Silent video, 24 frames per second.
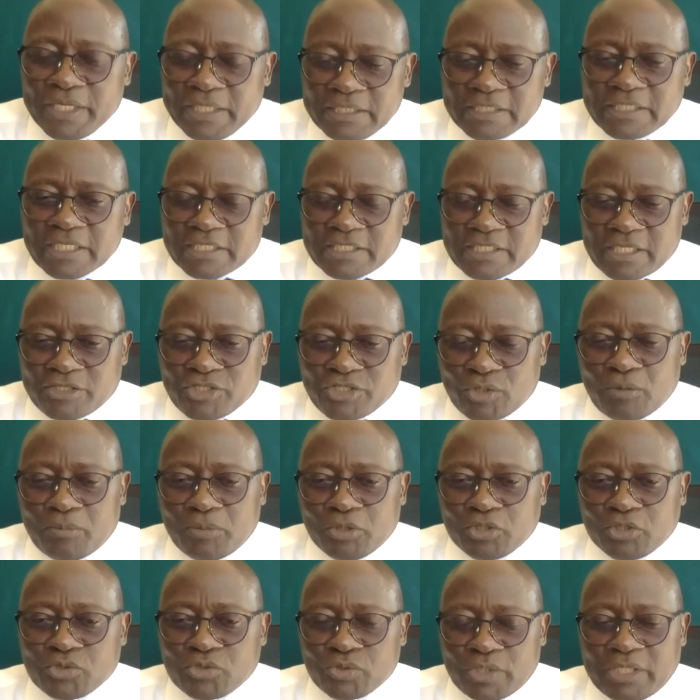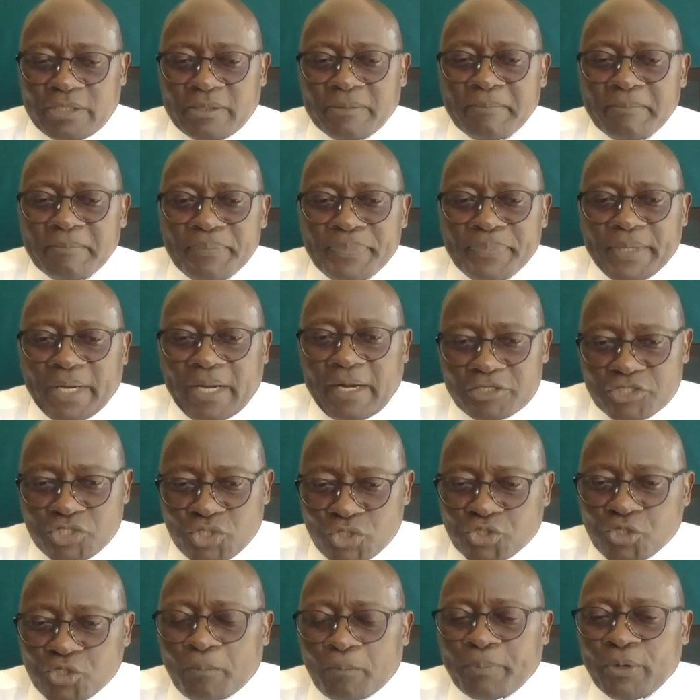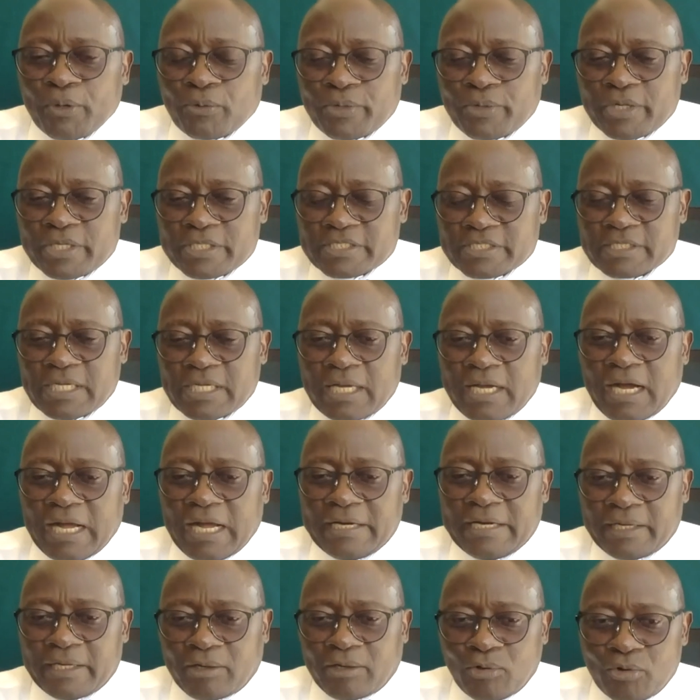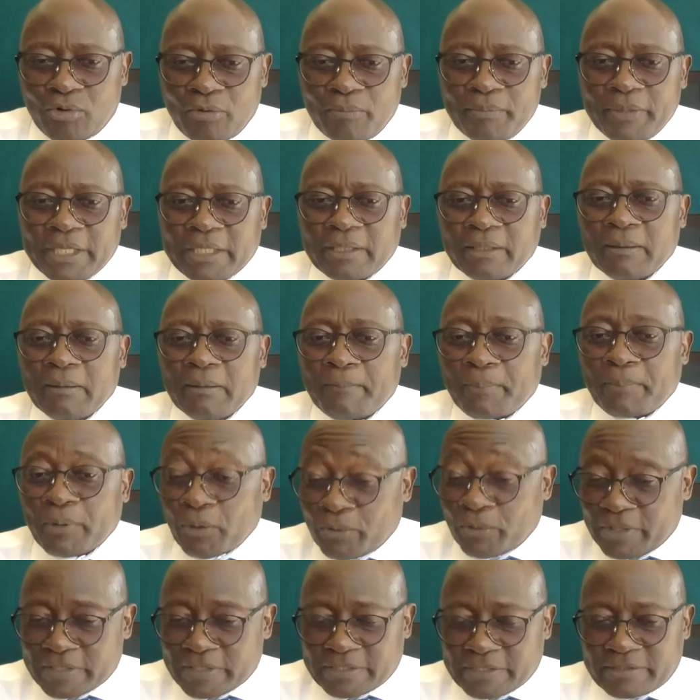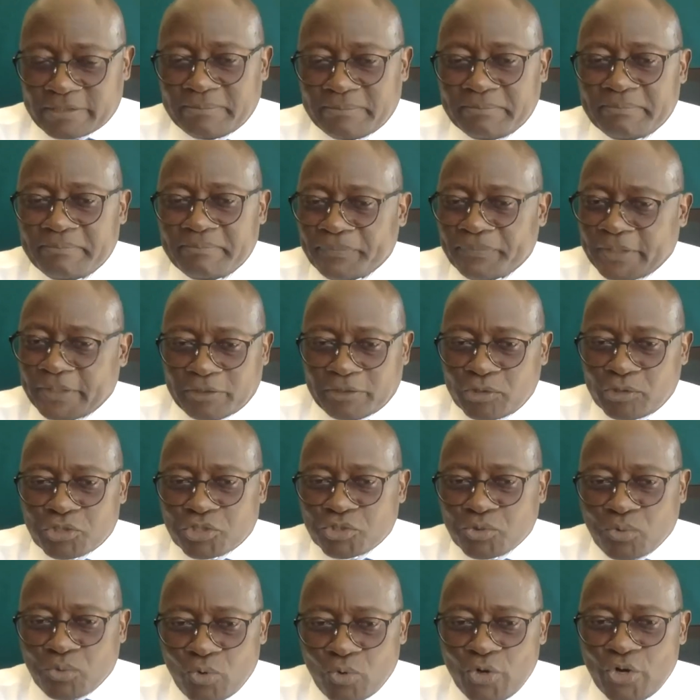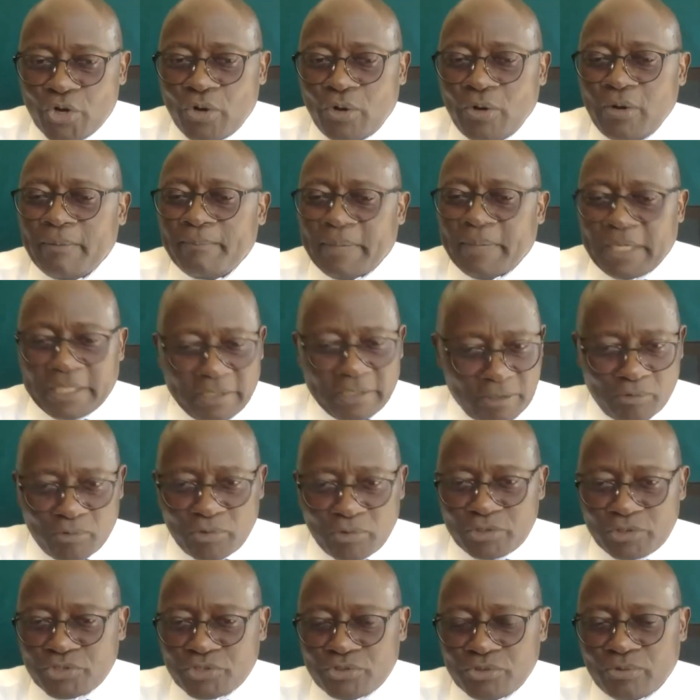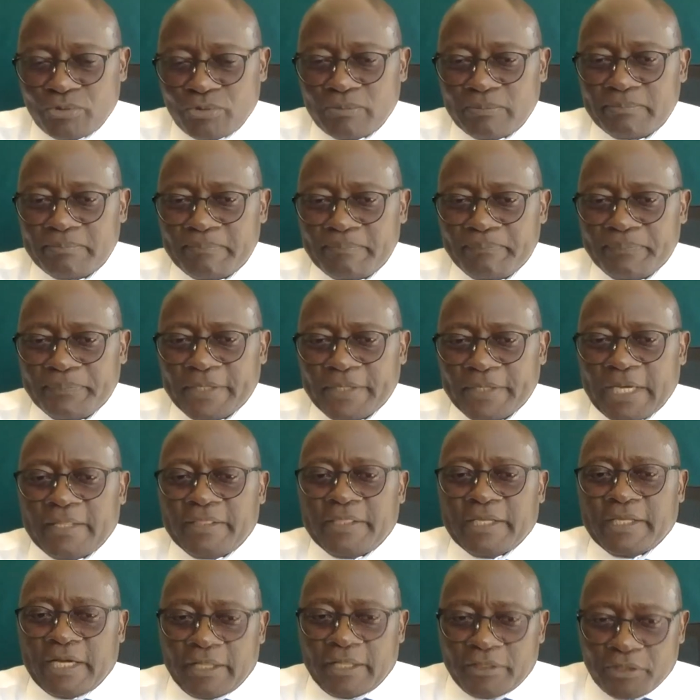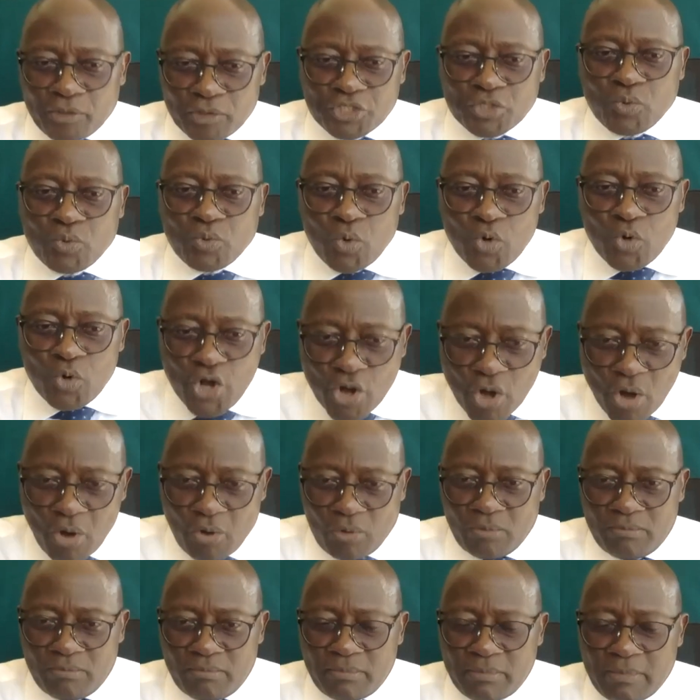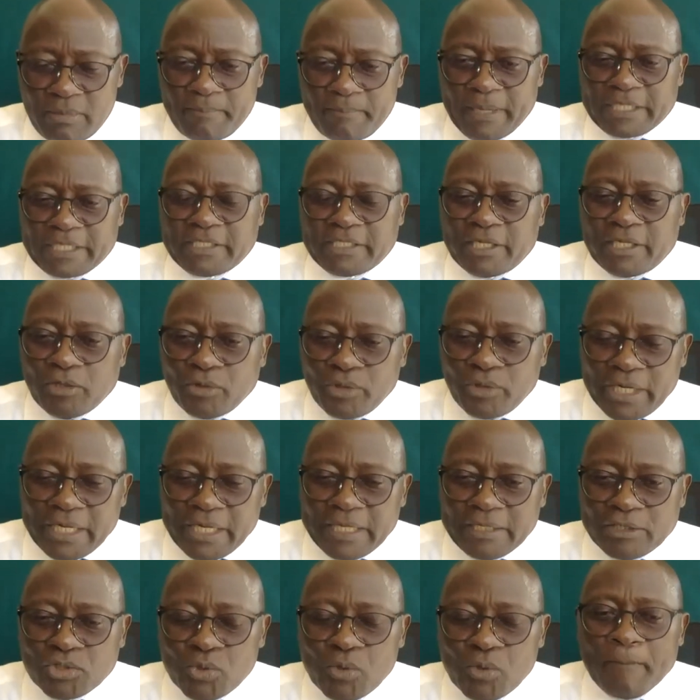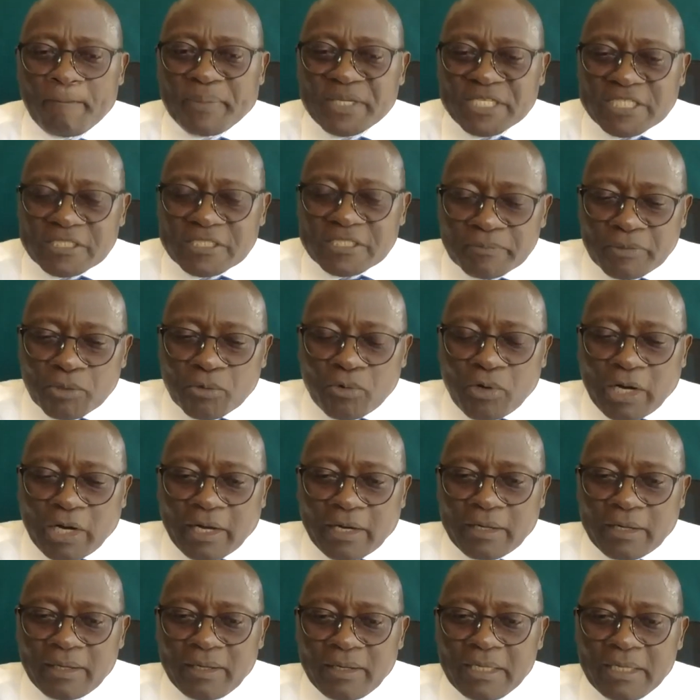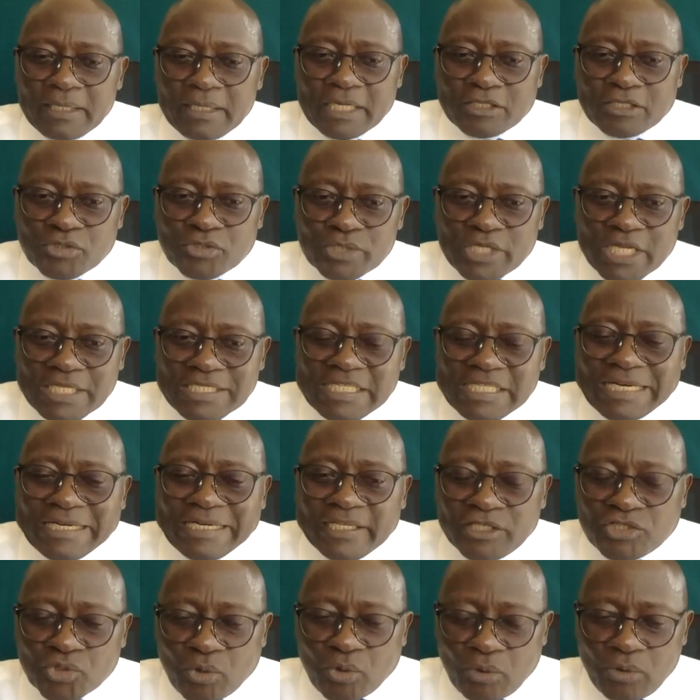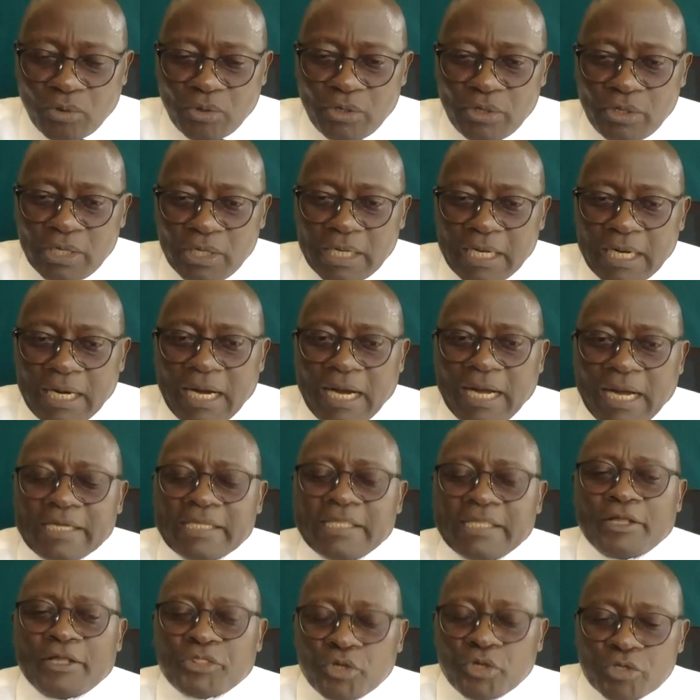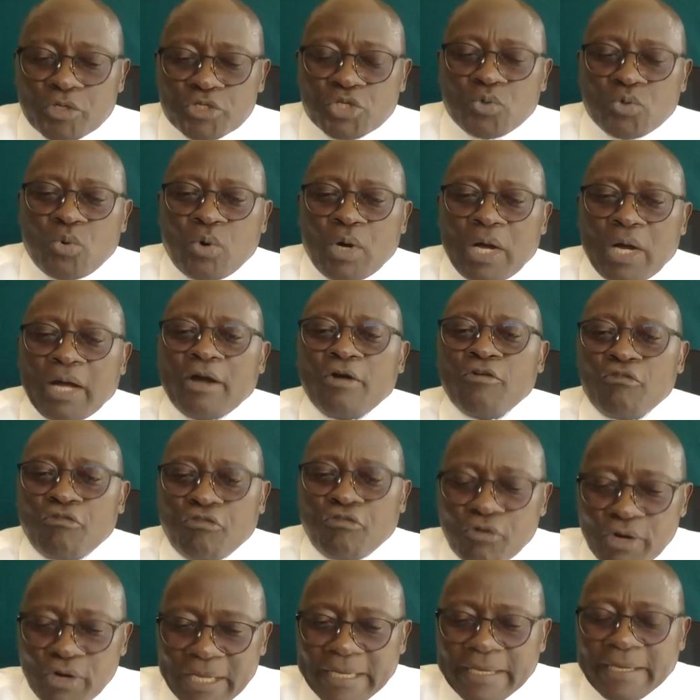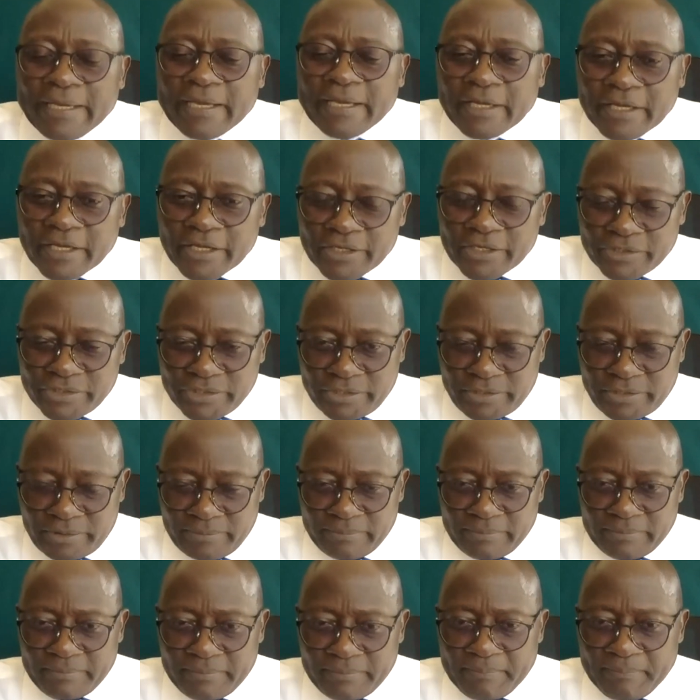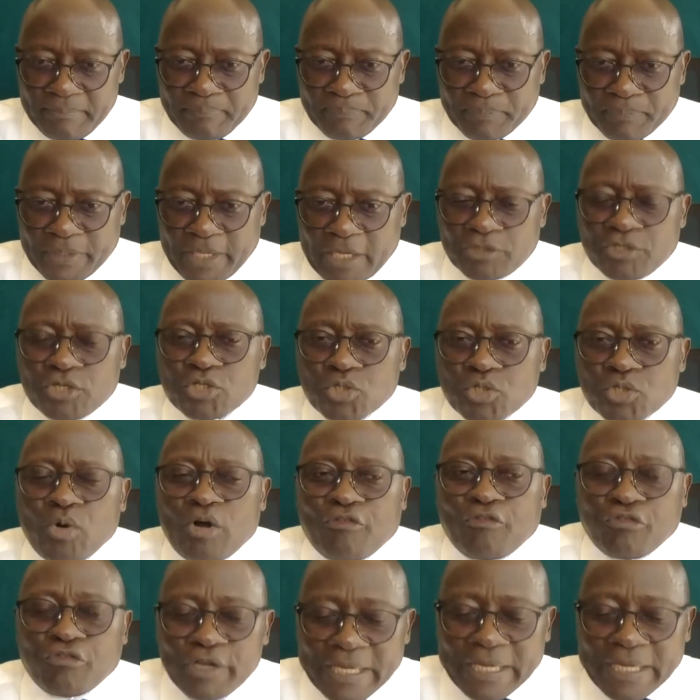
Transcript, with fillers: intersection between uh, social progress and economic progress. There are those who know but they won't do. There are those who know but they only do piecemeal work. They do just a little. And there are those who are fully engaged there are those who are fully